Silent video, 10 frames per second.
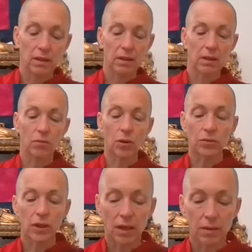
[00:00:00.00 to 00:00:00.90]
it
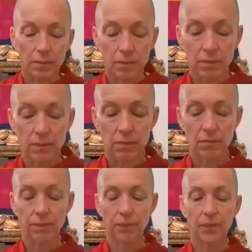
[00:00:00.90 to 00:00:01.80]
won't come
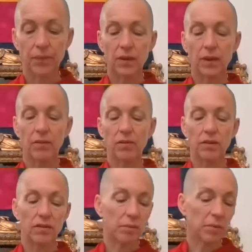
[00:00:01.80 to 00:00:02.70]
if
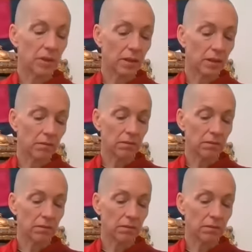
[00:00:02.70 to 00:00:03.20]
there's somebody.